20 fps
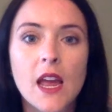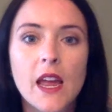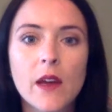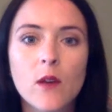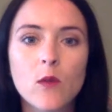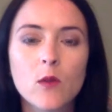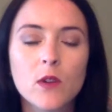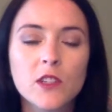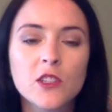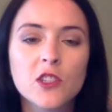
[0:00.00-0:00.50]

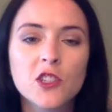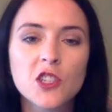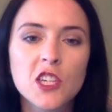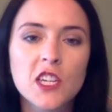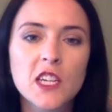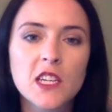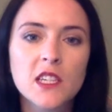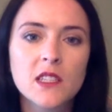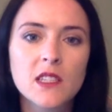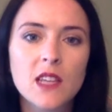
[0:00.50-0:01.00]
It was
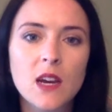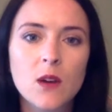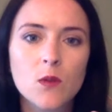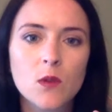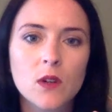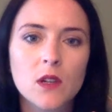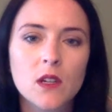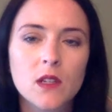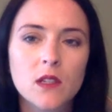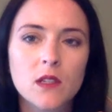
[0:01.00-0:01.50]
cheese that
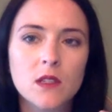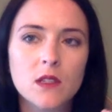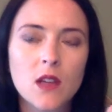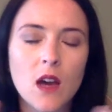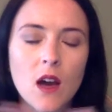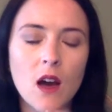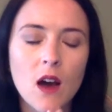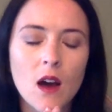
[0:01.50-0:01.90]
was